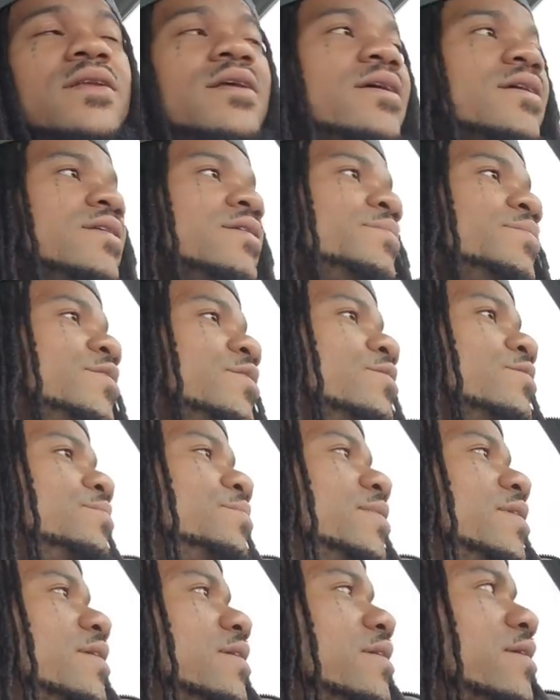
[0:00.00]
Like, come
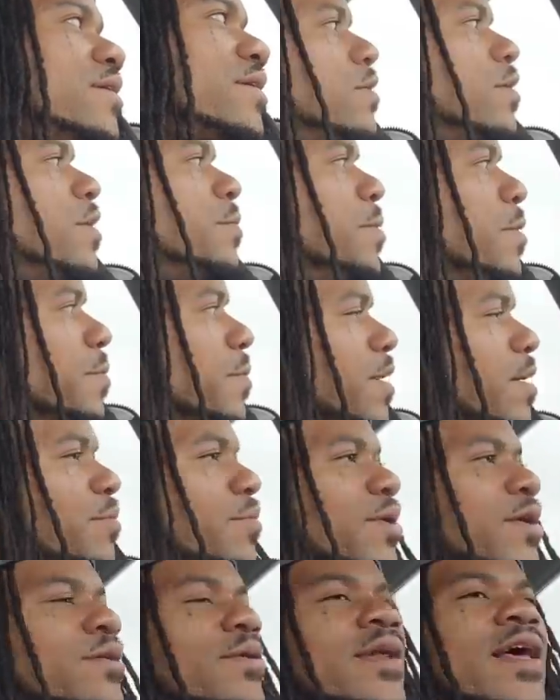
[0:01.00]
on, man. Like, the only people that
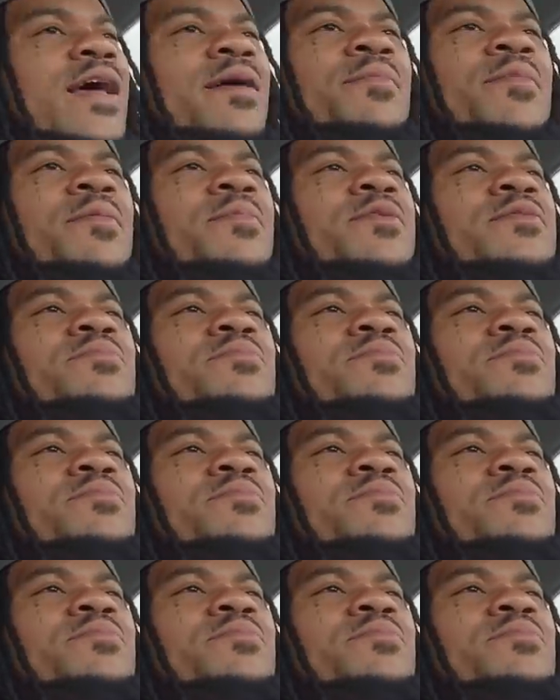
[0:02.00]
bring your name up